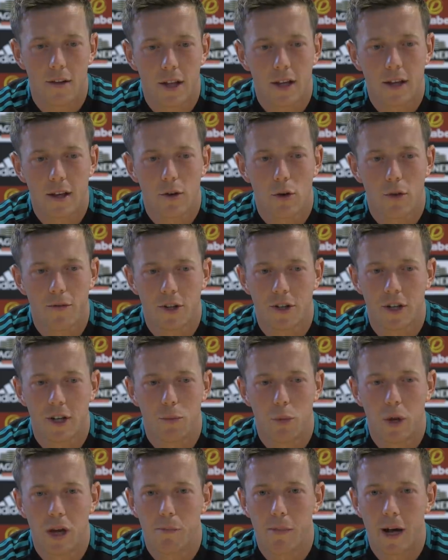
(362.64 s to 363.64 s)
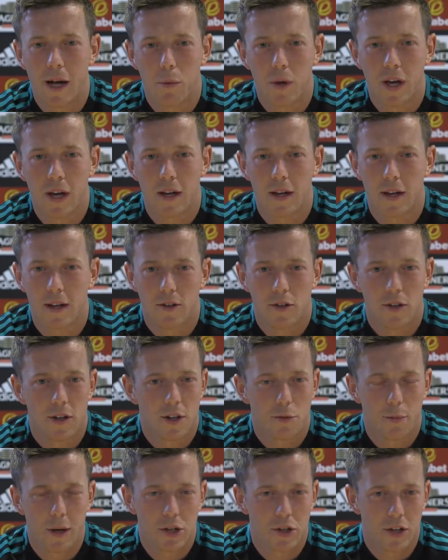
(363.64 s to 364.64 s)
think obviously week by week, and
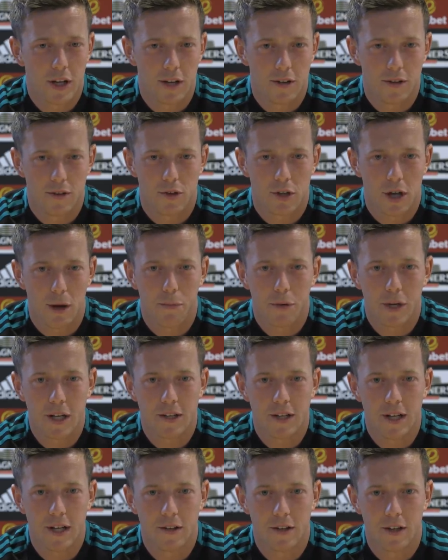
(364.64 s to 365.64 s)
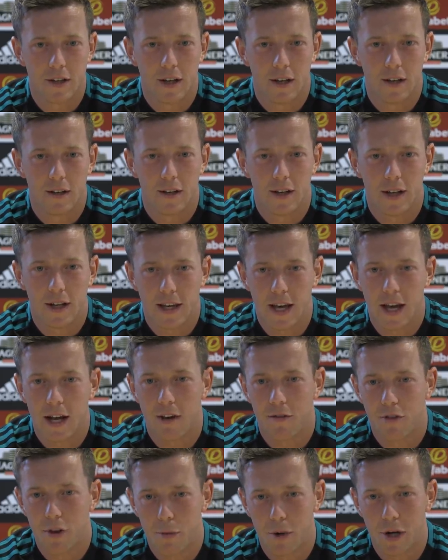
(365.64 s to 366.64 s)
especially sort of pre-season and
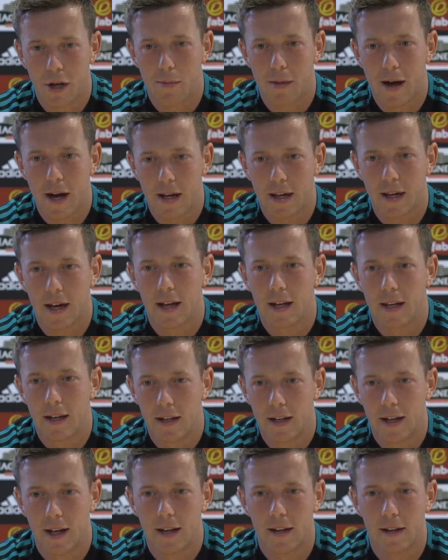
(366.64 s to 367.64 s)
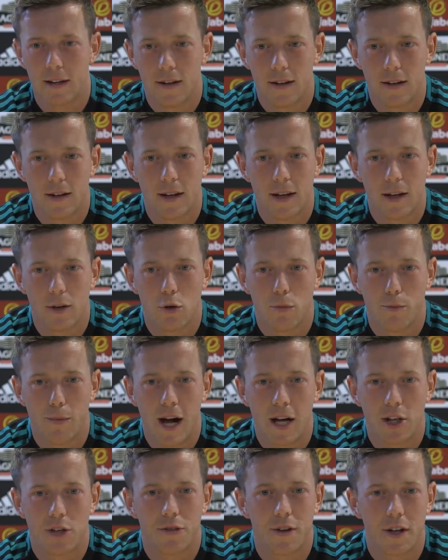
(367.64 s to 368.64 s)
getting everybody back in, and then, you know,
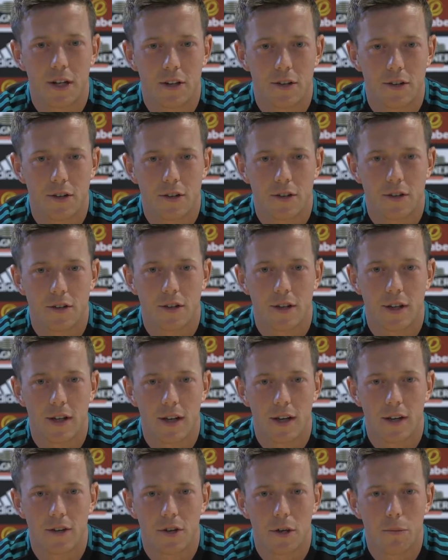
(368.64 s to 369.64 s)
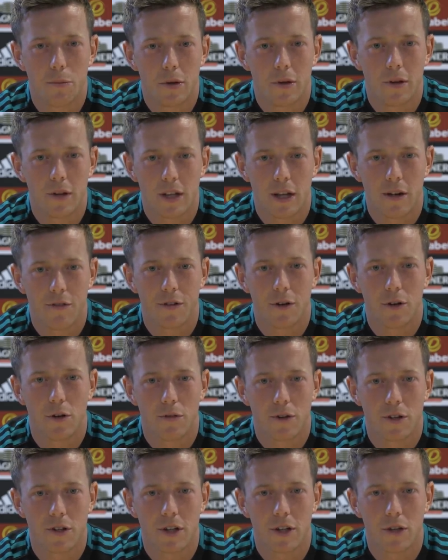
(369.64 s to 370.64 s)
match fitness is completely different,
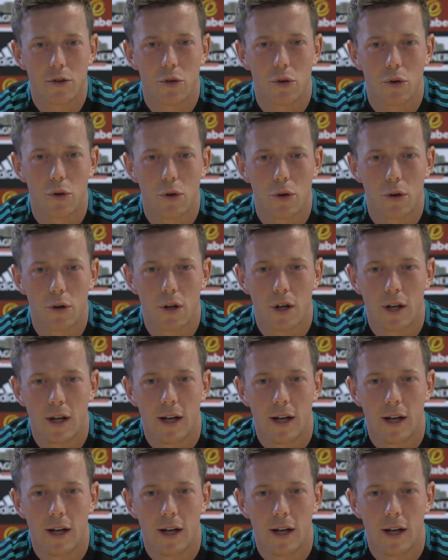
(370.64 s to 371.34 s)
obviously, to,